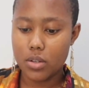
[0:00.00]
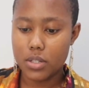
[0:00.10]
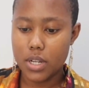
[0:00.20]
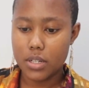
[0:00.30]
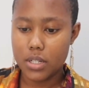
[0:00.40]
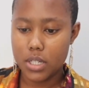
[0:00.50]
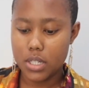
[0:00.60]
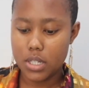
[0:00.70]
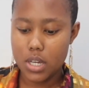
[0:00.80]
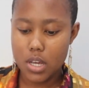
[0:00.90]
on
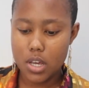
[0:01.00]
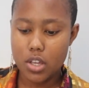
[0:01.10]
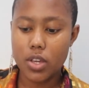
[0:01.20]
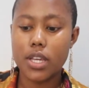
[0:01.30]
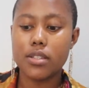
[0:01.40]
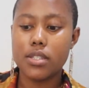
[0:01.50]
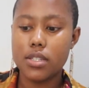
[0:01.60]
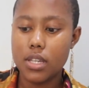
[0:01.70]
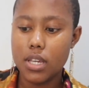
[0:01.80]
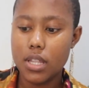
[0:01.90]
Tandi, you can
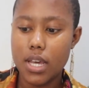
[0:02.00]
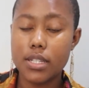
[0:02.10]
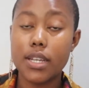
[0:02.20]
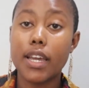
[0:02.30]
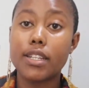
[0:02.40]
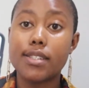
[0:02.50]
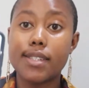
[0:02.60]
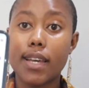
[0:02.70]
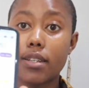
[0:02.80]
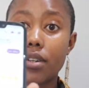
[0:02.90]
see that it
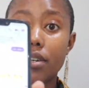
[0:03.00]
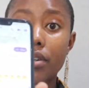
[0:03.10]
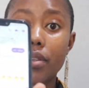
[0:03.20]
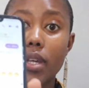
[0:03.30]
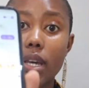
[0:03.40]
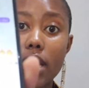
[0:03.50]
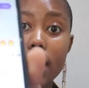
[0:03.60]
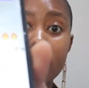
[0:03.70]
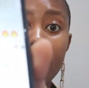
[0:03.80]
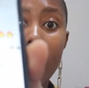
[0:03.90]
sent her the
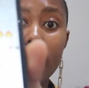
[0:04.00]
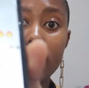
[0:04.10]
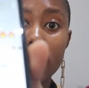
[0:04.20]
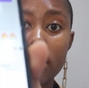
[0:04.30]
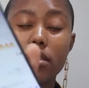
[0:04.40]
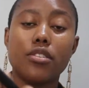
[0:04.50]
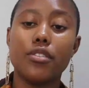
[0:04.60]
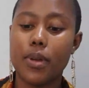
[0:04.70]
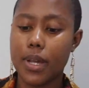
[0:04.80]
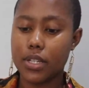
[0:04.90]
easy ID,
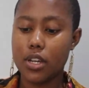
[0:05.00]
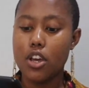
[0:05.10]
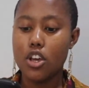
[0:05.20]
right?